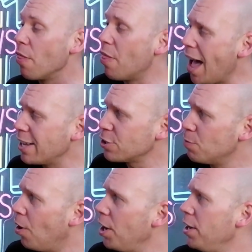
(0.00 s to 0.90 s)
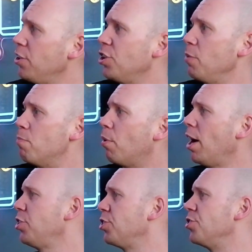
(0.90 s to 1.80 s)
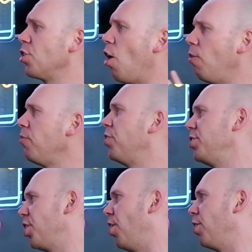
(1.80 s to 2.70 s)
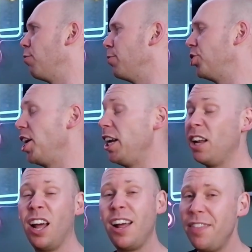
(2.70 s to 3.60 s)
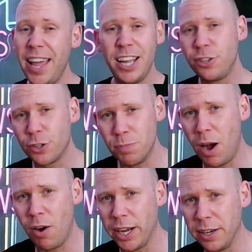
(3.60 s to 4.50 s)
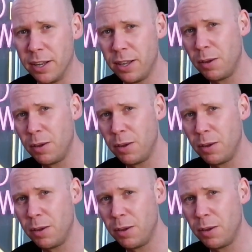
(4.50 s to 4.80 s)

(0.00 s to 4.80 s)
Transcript: that's my initial impressions of the design of the machine and they're just mine.